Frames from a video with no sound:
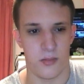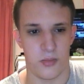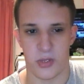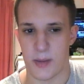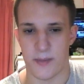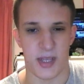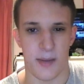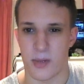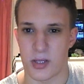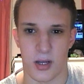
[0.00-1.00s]

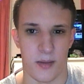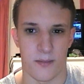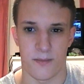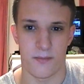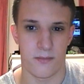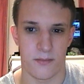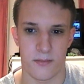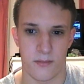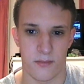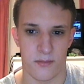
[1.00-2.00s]
September time,
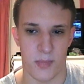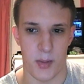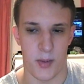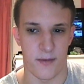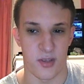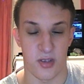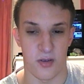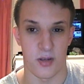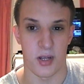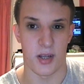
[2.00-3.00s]
maybe even
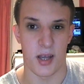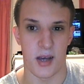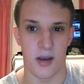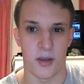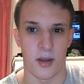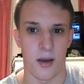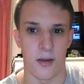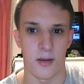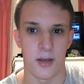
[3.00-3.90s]
sooner than that, I don't know.